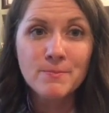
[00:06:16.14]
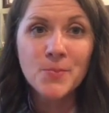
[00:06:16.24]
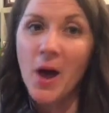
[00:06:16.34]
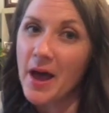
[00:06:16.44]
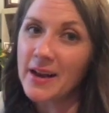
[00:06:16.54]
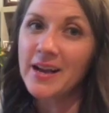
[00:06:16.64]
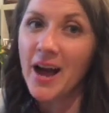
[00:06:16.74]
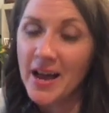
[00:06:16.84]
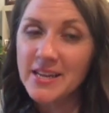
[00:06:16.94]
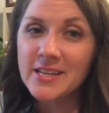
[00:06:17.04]
But
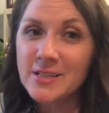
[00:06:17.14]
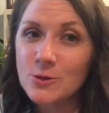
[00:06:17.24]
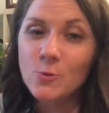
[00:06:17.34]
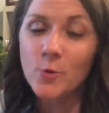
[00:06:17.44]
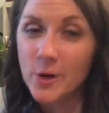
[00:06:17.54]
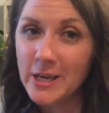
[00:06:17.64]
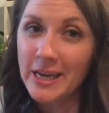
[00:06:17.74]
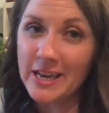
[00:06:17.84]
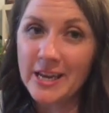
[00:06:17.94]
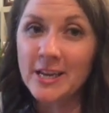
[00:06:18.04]
God is
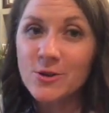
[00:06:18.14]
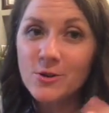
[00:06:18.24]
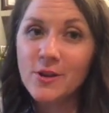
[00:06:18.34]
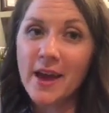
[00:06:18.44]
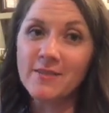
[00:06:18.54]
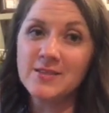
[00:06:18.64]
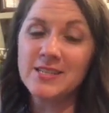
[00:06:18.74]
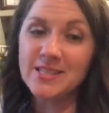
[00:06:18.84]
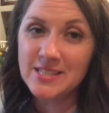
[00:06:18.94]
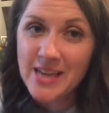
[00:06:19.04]
working in your life
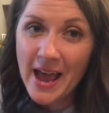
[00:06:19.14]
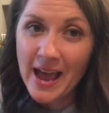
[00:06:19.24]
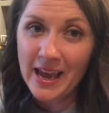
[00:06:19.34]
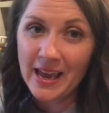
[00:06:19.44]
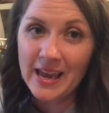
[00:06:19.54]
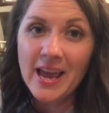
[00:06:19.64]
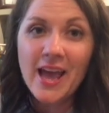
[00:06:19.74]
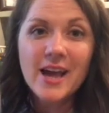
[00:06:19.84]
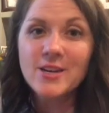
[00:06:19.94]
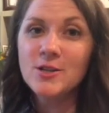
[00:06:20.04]
today.
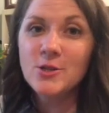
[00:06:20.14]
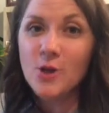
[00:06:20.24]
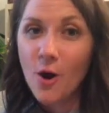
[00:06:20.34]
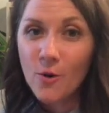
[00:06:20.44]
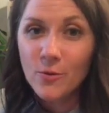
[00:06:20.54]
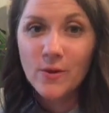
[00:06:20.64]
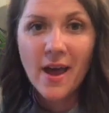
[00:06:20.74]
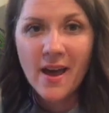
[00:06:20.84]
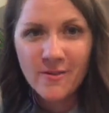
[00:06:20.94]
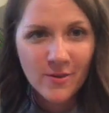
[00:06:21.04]
Don't
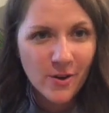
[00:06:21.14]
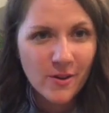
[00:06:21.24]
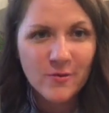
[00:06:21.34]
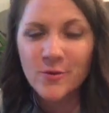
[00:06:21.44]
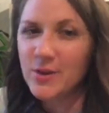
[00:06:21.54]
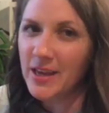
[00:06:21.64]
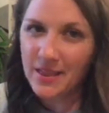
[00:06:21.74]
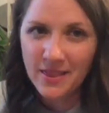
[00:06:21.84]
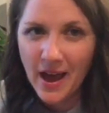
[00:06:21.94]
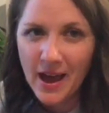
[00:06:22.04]
ever forget
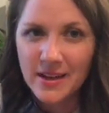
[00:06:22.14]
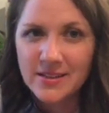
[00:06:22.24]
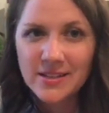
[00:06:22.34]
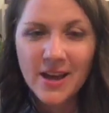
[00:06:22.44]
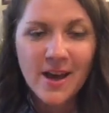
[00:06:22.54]
that.